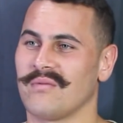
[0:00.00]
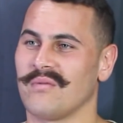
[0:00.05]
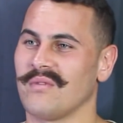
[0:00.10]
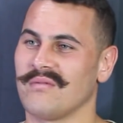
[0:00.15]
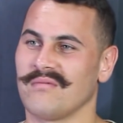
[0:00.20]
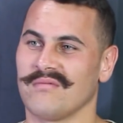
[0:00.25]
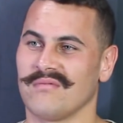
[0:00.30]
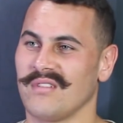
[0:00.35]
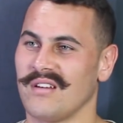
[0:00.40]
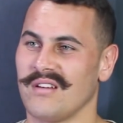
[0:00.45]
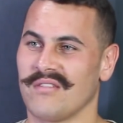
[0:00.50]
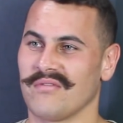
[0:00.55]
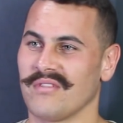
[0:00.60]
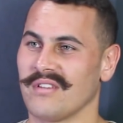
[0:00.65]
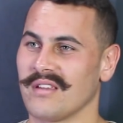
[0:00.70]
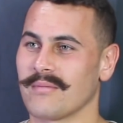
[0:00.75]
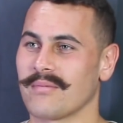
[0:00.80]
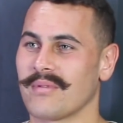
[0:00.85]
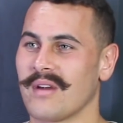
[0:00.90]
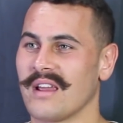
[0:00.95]
We're not
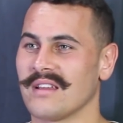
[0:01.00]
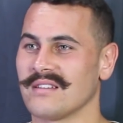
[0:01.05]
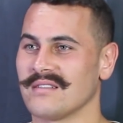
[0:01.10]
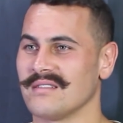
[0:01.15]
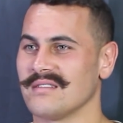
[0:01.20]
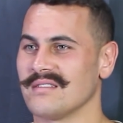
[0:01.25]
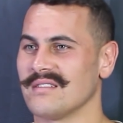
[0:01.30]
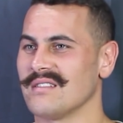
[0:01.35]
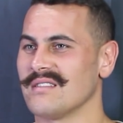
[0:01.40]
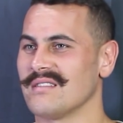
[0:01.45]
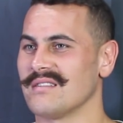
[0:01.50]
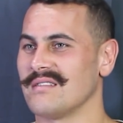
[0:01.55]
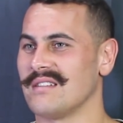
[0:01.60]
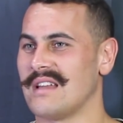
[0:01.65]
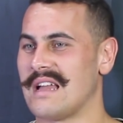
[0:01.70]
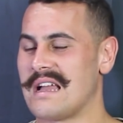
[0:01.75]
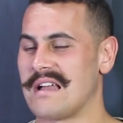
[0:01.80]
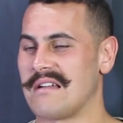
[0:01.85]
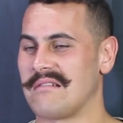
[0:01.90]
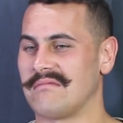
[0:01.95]
really pranksters. It's
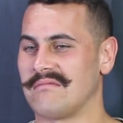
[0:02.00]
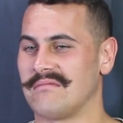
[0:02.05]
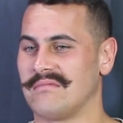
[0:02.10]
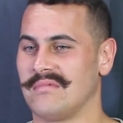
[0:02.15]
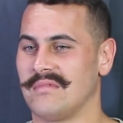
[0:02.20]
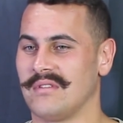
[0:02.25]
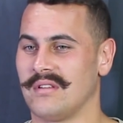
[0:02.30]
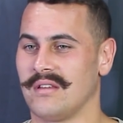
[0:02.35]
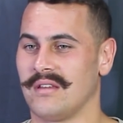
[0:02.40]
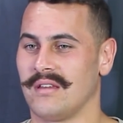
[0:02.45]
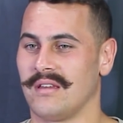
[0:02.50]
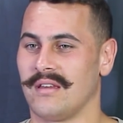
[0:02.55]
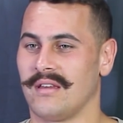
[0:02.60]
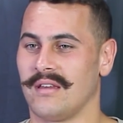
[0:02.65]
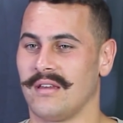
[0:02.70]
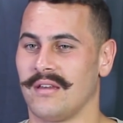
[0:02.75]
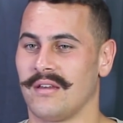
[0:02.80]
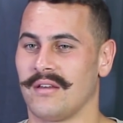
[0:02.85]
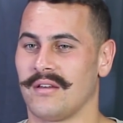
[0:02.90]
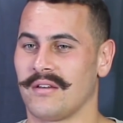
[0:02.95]

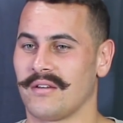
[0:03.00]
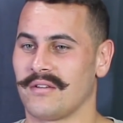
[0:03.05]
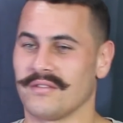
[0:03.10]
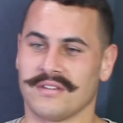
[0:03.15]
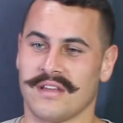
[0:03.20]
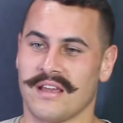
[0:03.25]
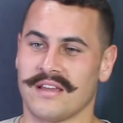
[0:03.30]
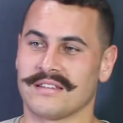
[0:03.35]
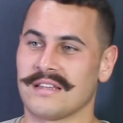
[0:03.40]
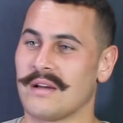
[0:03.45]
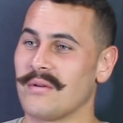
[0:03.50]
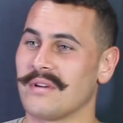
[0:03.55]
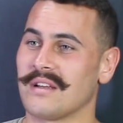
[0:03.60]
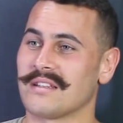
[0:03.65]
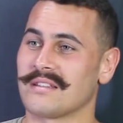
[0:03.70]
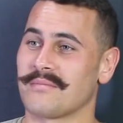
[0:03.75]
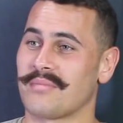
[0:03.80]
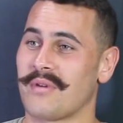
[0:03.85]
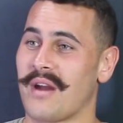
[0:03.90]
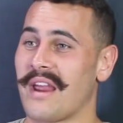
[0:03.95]
because someone
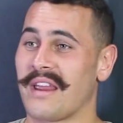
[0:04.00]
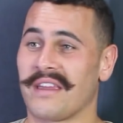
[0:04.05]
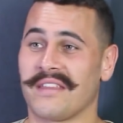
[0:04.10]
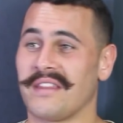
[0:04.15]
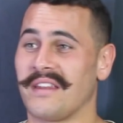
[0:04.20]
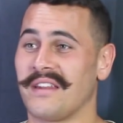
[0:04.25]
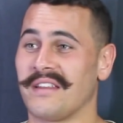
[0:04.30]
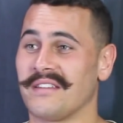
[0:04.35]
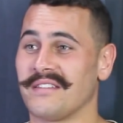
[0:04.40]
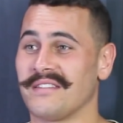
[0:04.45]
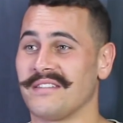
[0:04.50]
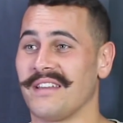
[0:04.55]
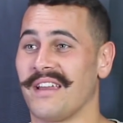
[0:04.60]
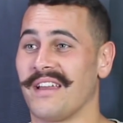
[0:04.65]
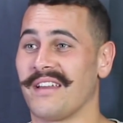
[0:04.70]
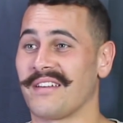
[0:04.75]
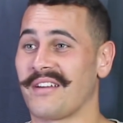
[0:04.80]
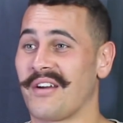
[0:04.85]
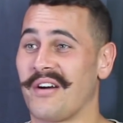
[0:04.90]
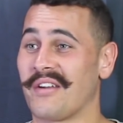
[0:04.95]
does a prank, and then it
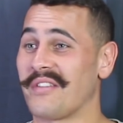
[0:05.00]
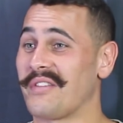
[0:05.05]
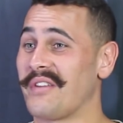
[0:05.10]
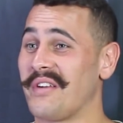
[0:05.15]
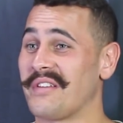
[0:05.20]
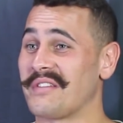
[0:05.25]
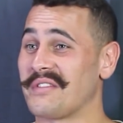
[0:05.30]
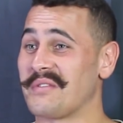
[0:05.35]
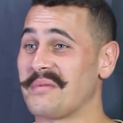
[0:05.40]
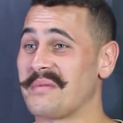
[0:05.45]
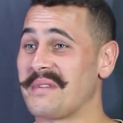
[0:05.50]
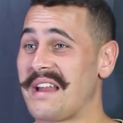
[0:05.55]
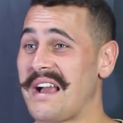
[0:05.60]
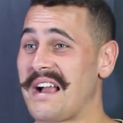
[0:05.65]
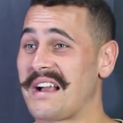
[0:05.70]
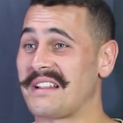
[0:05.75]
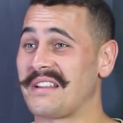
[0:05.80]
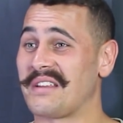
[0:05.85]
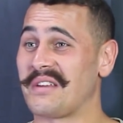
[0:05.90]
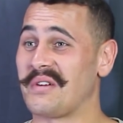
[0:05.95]
kind of turns a little bit
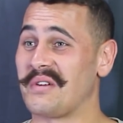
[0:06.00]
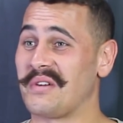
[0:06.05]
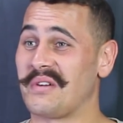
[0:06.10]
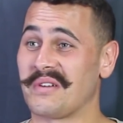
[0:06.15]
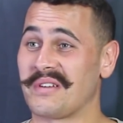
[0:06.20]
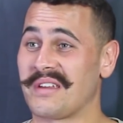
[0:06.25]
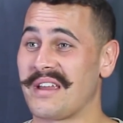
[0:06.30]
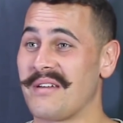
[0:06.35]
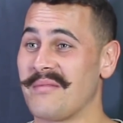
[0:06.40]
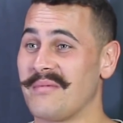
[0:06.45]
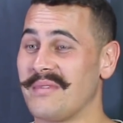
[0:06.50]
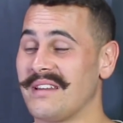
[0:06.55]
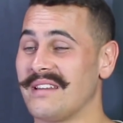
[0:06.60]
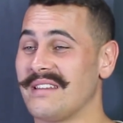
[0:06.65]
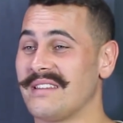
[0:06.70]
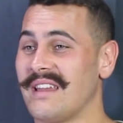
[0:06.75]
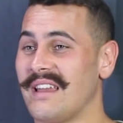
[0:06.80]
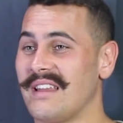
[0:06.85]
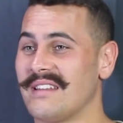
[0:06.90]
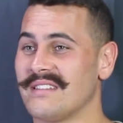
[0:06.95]
ugly or a bit
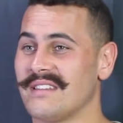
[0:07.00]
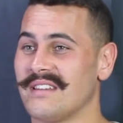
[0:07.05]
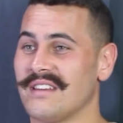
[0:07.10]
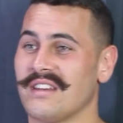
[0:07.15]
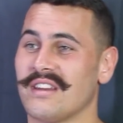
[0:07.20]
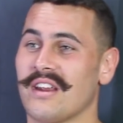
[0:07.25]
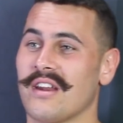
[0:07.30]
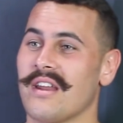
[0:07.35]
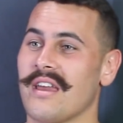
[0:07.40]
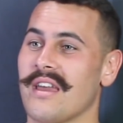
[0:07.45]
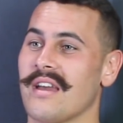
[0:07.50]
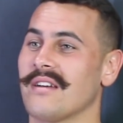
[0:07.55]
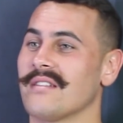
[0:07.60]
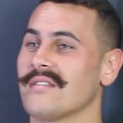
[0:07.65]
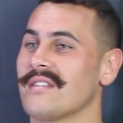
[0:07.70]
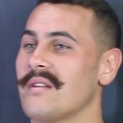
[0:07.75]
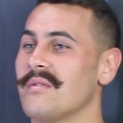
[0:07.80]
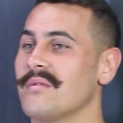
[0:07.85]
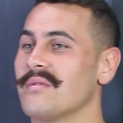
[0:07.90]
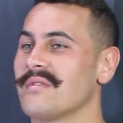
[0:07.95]
intense, and you don't know how
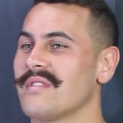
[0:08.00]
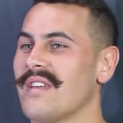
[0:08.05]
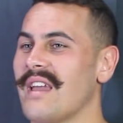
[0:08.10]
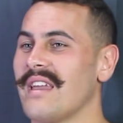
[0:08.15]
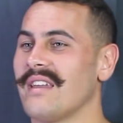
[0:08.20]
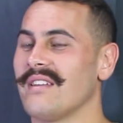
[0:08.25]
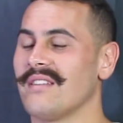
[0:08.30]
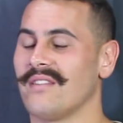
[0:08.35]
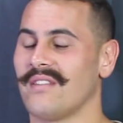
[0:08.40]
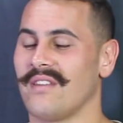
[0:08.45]
someone will take it.